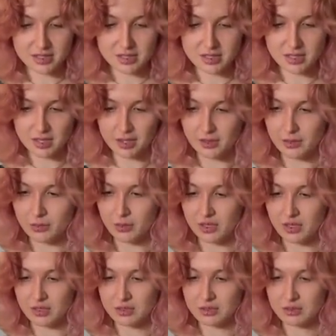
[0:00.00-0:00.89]
Another
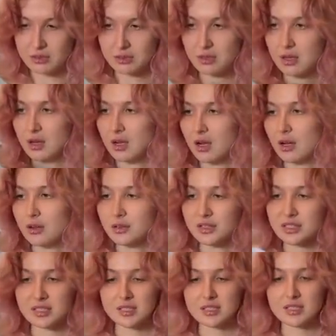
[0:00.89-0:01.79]
one. Oh no,
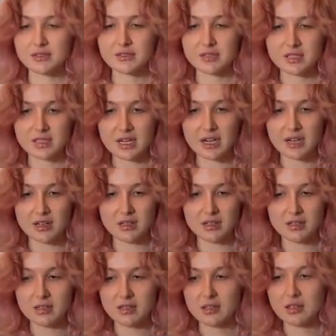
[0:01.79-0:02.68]
this is a different style.
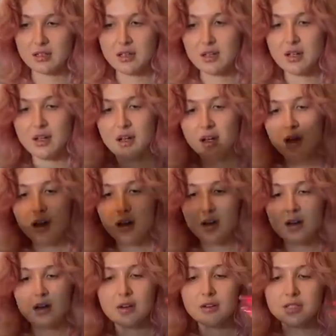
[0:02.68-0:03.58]

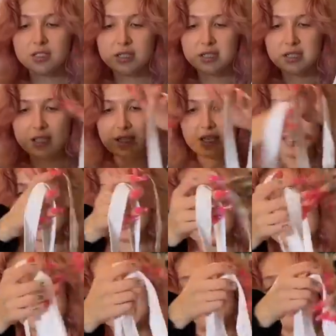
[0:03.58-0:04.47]
Oh, this is like